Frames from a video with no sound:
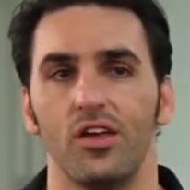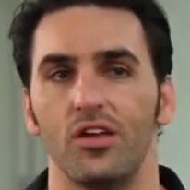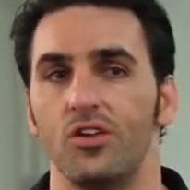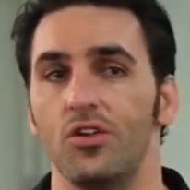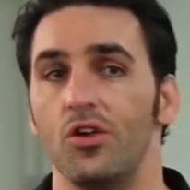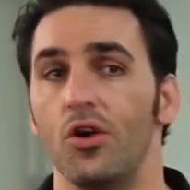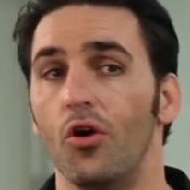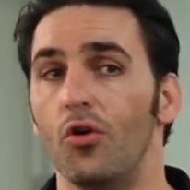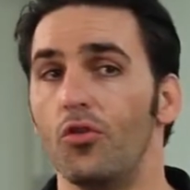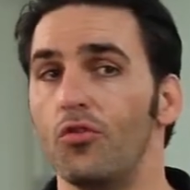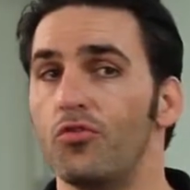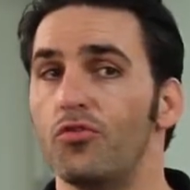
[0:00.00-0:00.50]

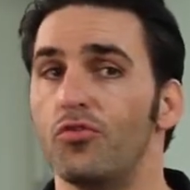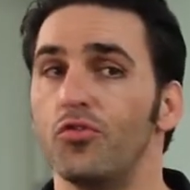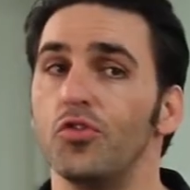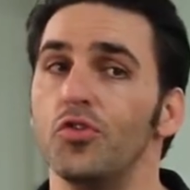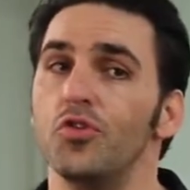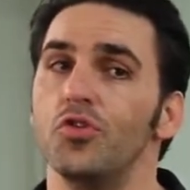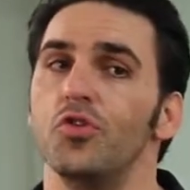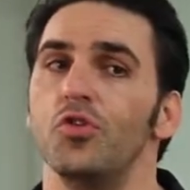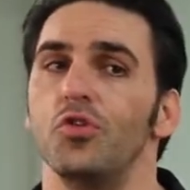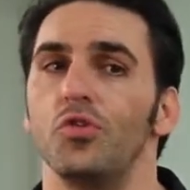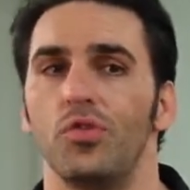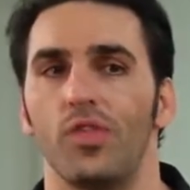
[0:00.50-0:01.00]
know
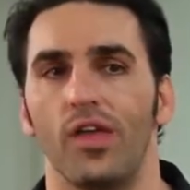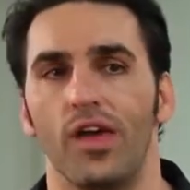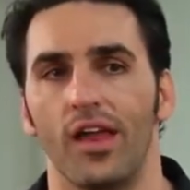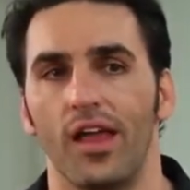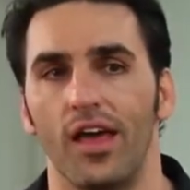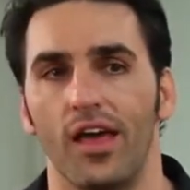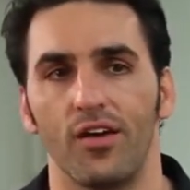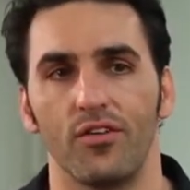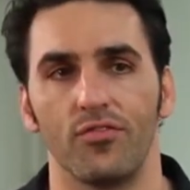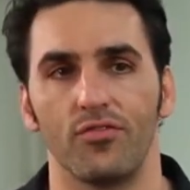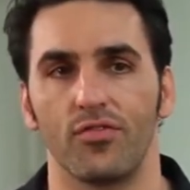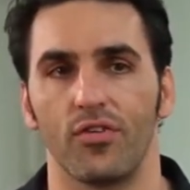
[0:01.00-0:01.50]
food, that
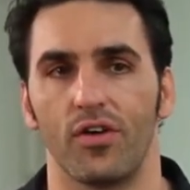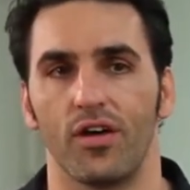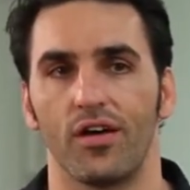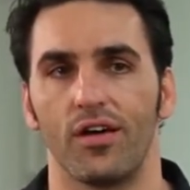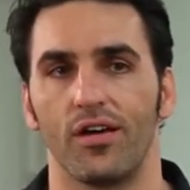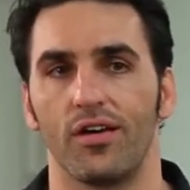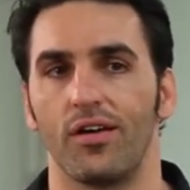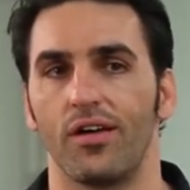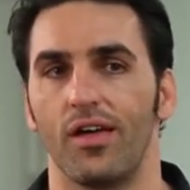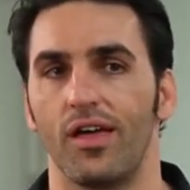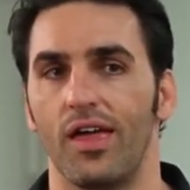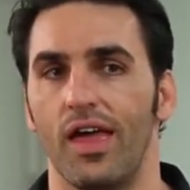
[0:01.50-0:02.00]

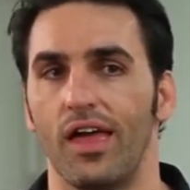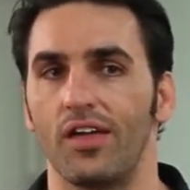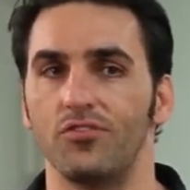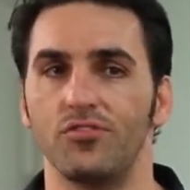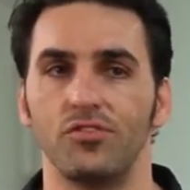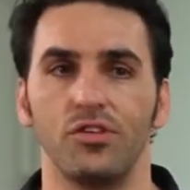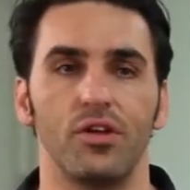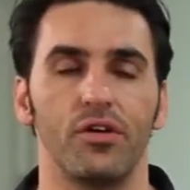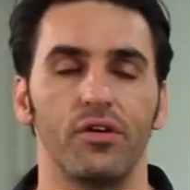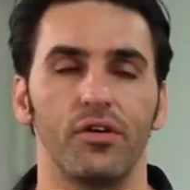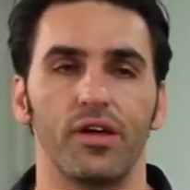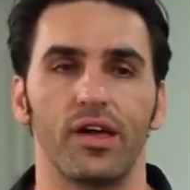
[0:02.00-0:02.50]
have
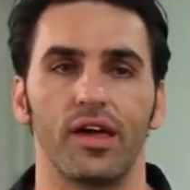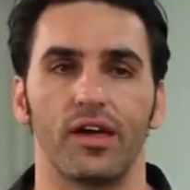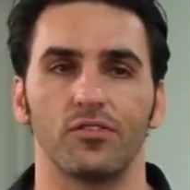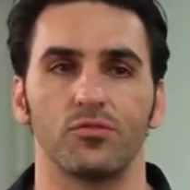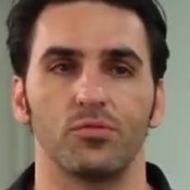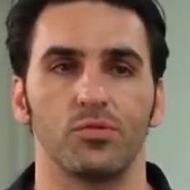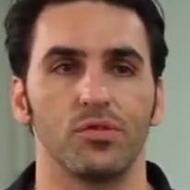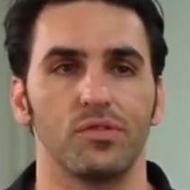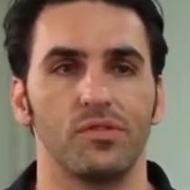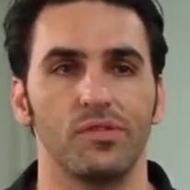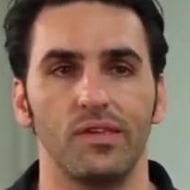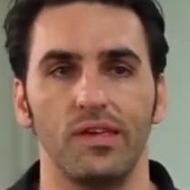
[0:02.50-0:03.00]
engineering
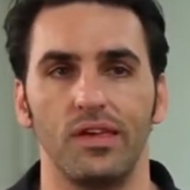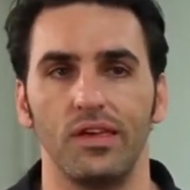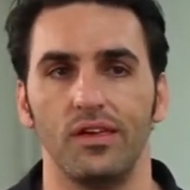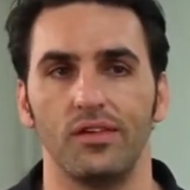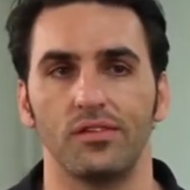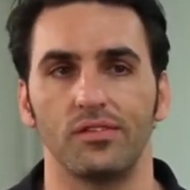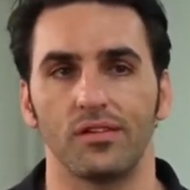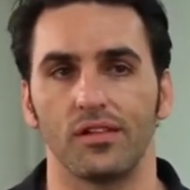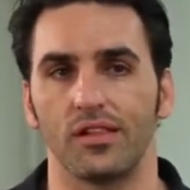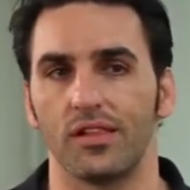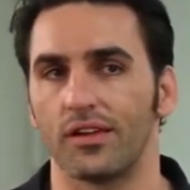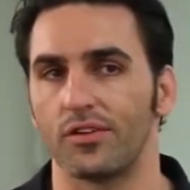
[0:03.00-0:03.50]

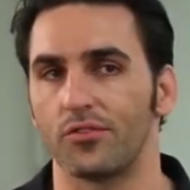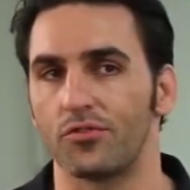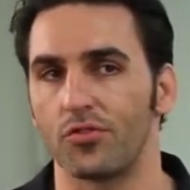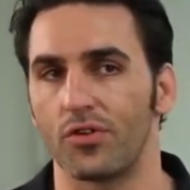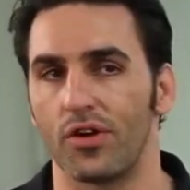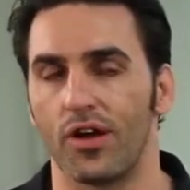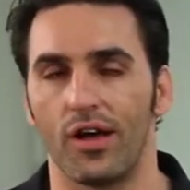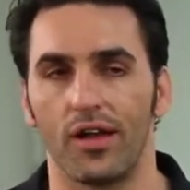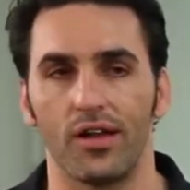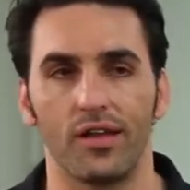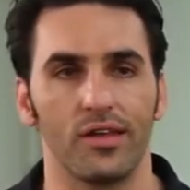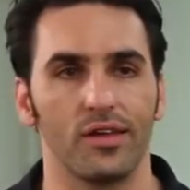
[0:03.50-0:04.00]
expertise in
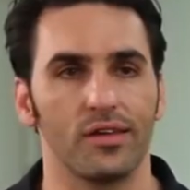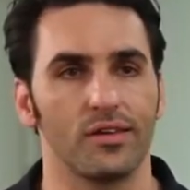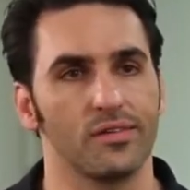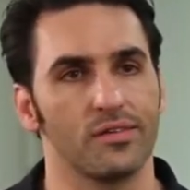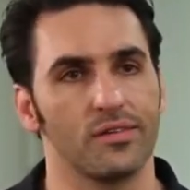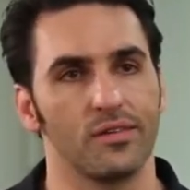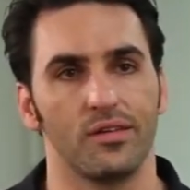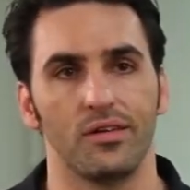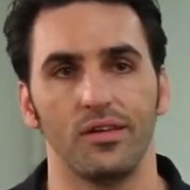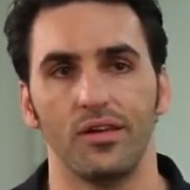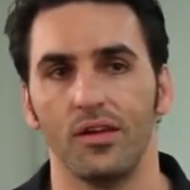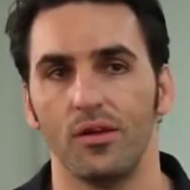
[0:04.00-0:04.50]
electronics
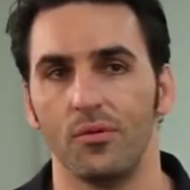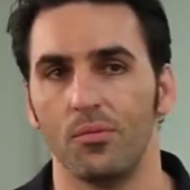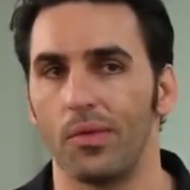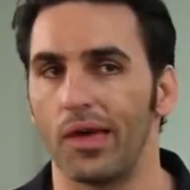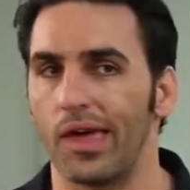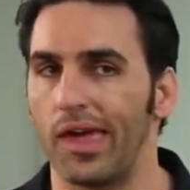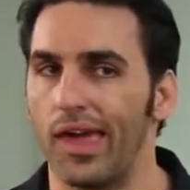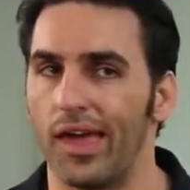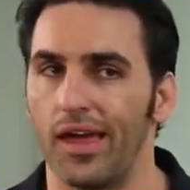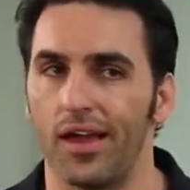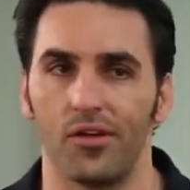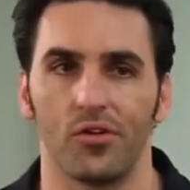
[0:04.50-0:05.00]
and
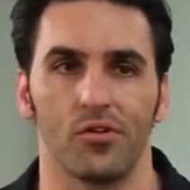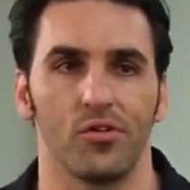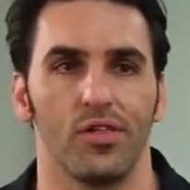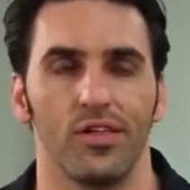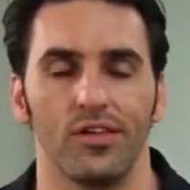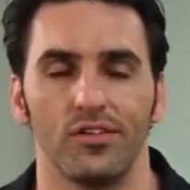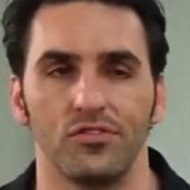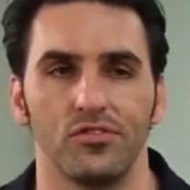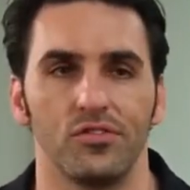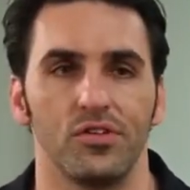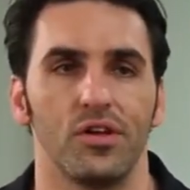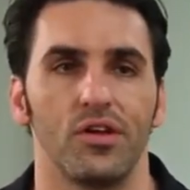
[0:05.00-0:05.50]
mechanical
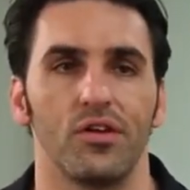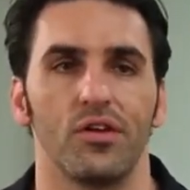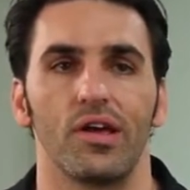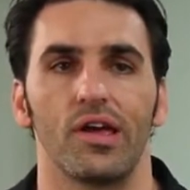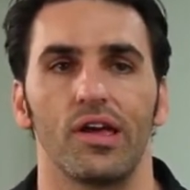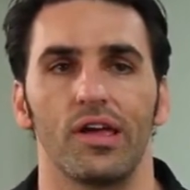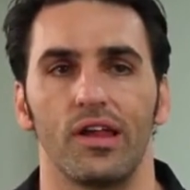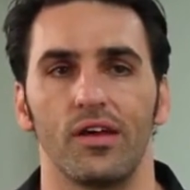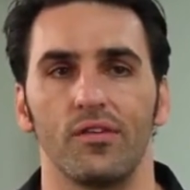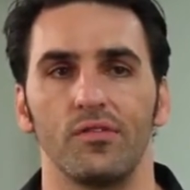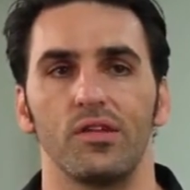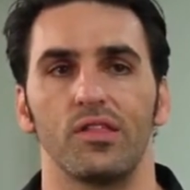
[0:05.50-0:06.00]

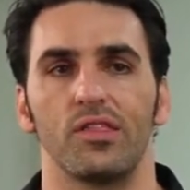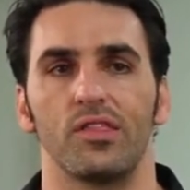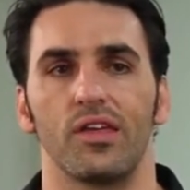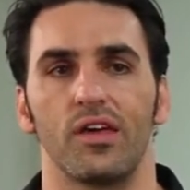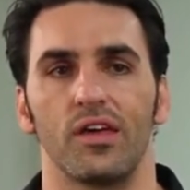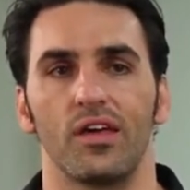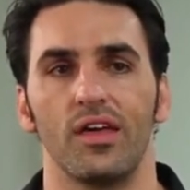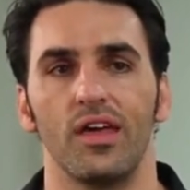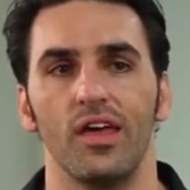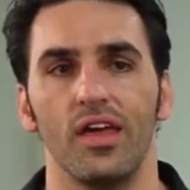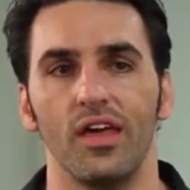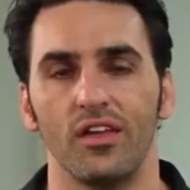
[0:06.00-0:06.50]
engineering and
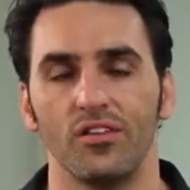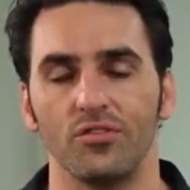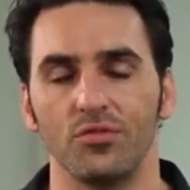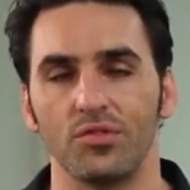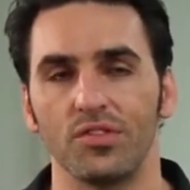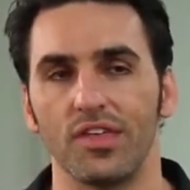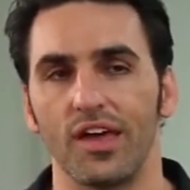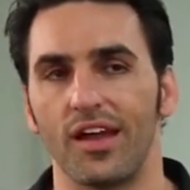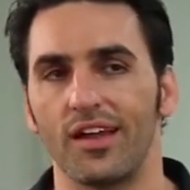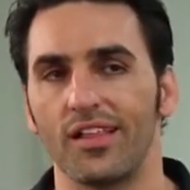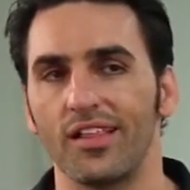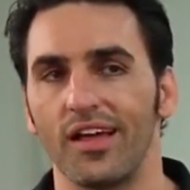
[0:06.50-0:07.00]
everything. So what
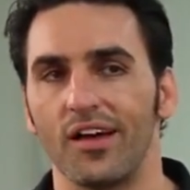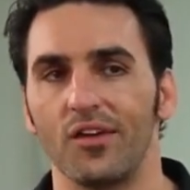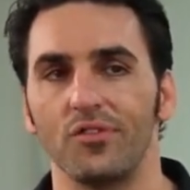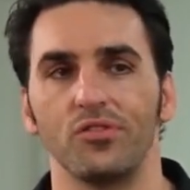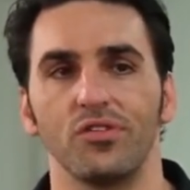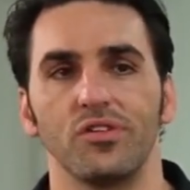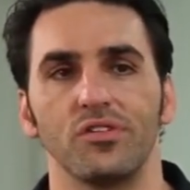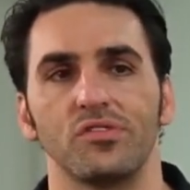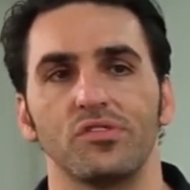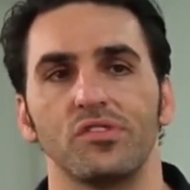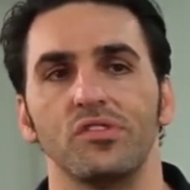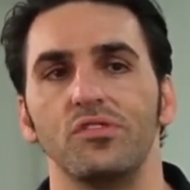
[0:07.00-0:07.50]
that allows
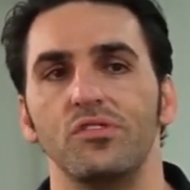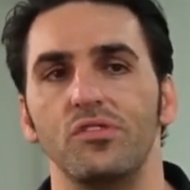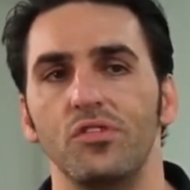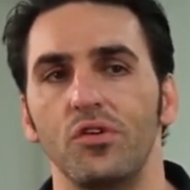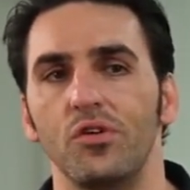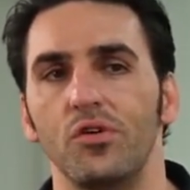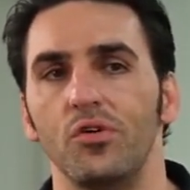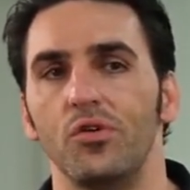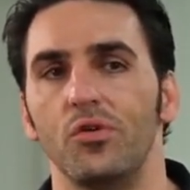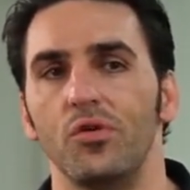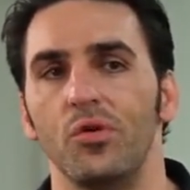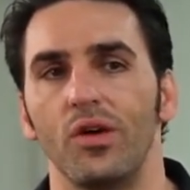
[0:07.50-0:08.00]
us to
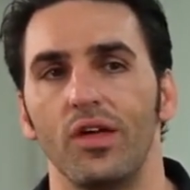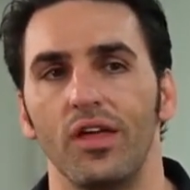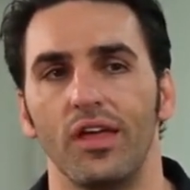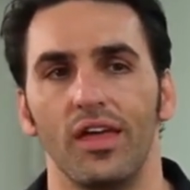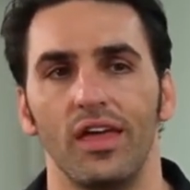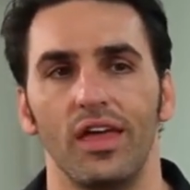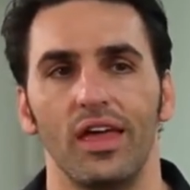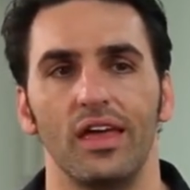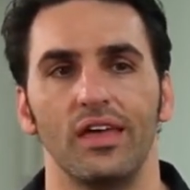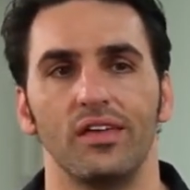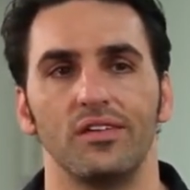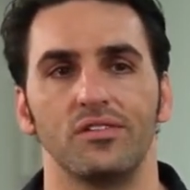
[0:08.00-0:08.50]
do
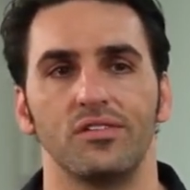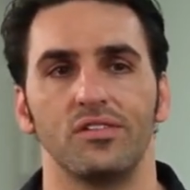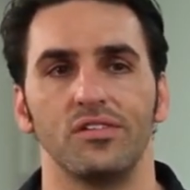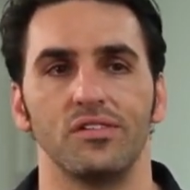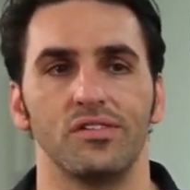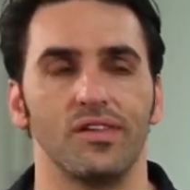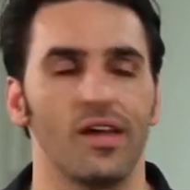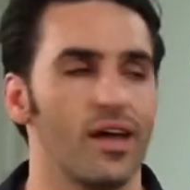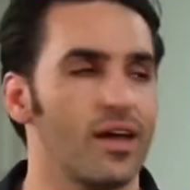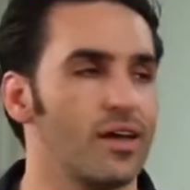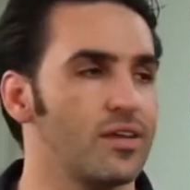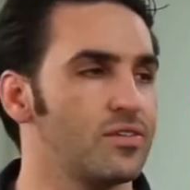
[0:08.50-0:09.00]
is
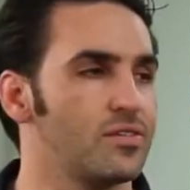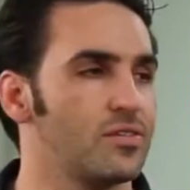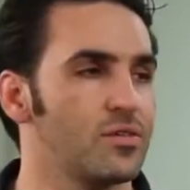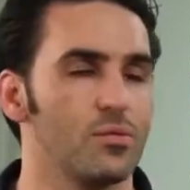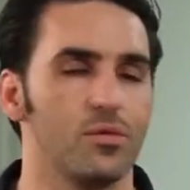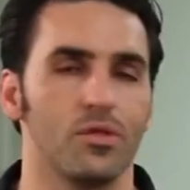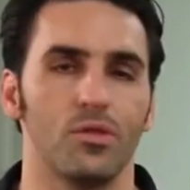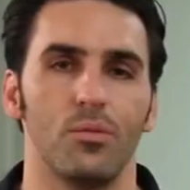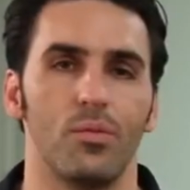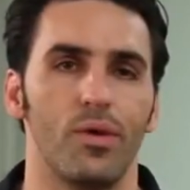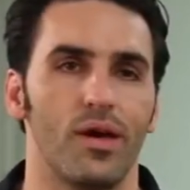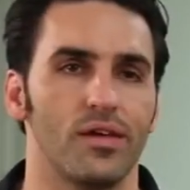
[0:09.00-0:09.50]
design some
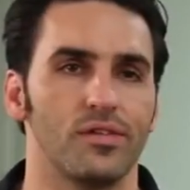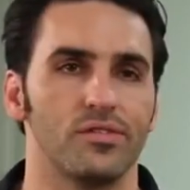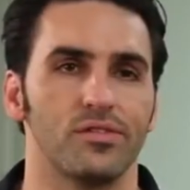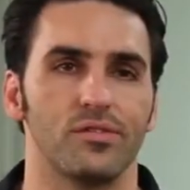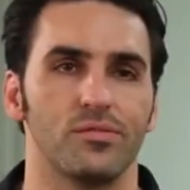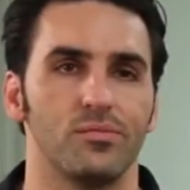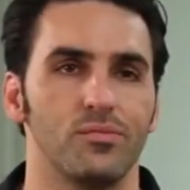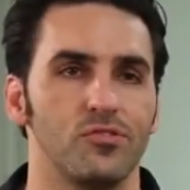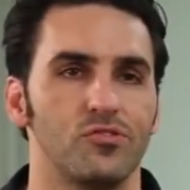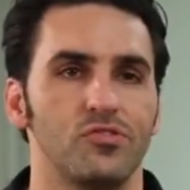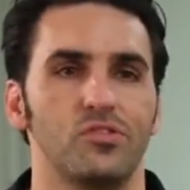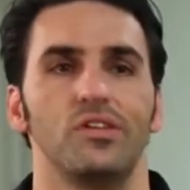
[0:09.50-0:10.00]
of the
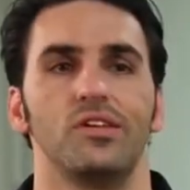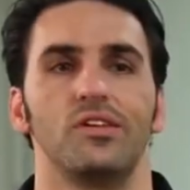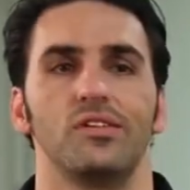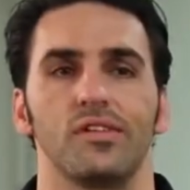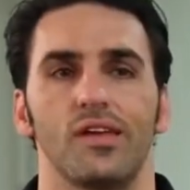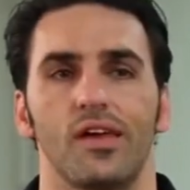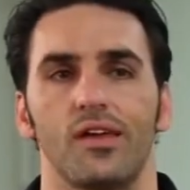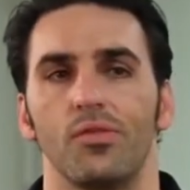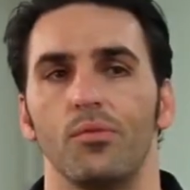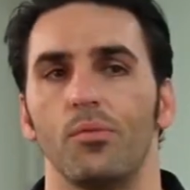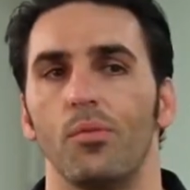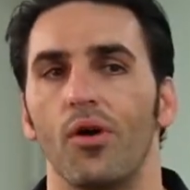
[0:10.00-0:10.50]
best machines
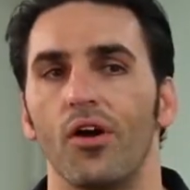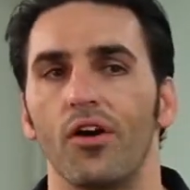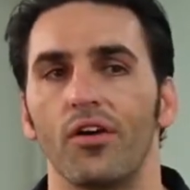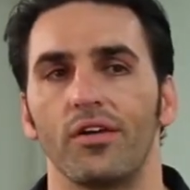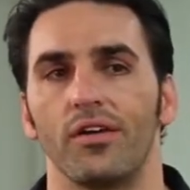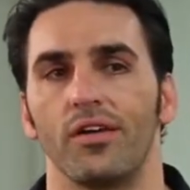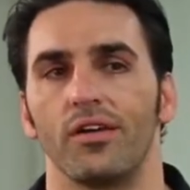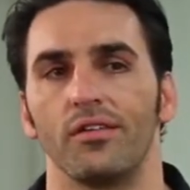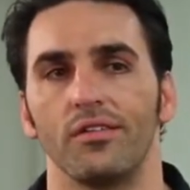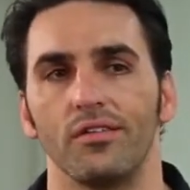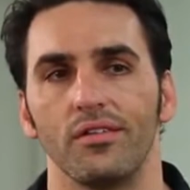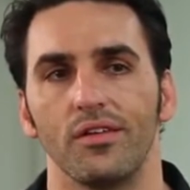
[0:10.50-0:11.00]
on the
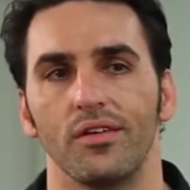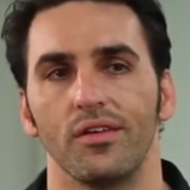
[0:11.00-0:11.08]
market.